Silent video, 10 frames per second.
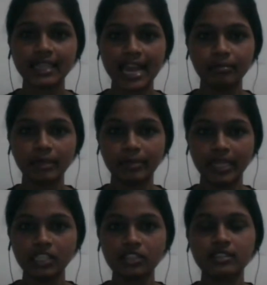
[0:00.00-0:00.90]
Academy
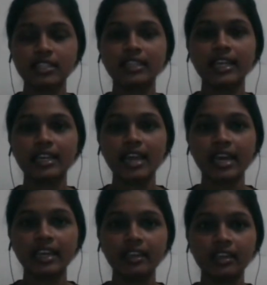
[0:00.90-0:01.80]
page. So then
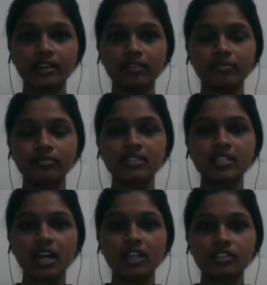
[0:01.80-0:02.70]
I
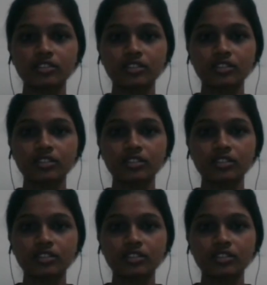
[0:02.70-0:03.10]
search